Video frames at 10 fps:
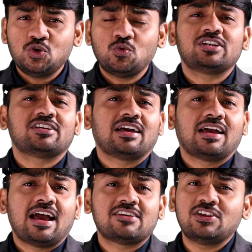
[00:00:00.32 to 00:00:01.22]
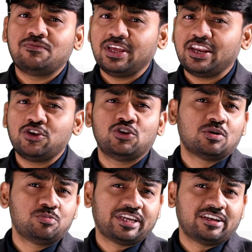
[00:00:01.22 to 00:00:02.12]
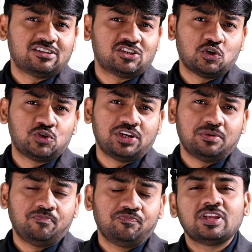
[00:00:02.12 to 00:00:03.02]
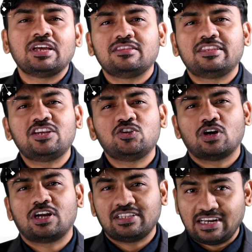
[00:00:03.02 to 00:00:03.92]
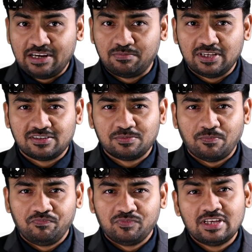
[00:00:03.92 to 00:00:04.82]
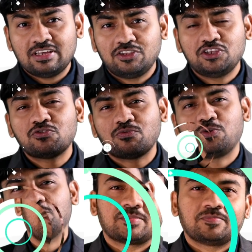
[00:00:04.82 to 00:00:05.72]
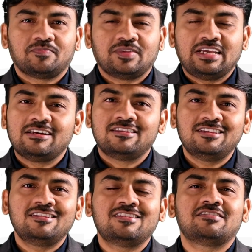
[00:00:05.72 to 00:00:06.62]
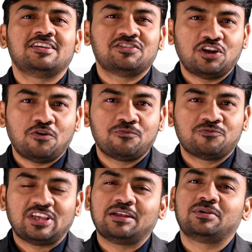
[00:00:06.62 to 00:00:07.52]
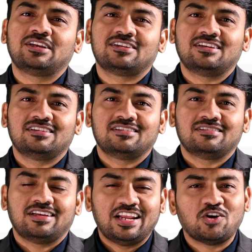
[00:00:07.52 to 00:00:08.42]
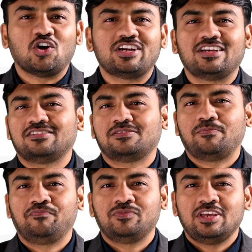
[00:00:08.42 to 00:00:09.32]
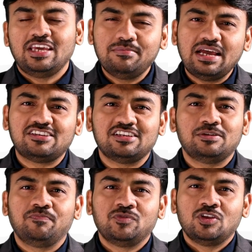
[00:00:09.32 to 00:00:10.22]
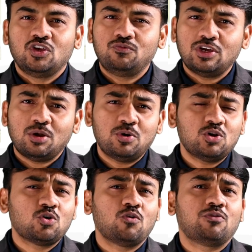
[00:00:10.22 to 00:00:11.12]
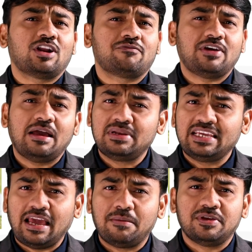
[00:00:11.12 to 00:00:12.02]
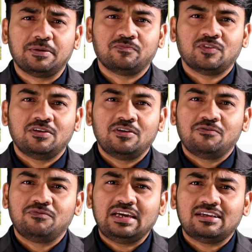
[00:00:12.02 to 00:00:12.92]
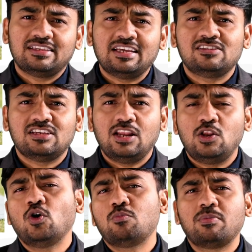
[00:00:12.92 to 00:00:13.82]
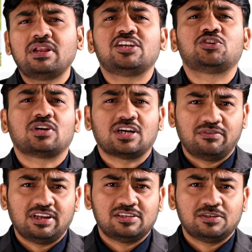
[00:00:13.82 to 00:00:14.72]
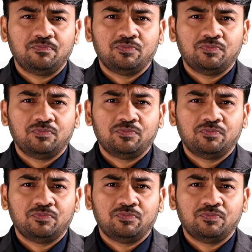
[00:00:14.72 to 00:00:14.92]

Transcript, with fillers: Do you want a hassle-free radio communication solution? Then you are at the right place. This is for you. This is a season of celebration and holidays. Imagine you are about to go for a family camping where there is a low mobile network coverage.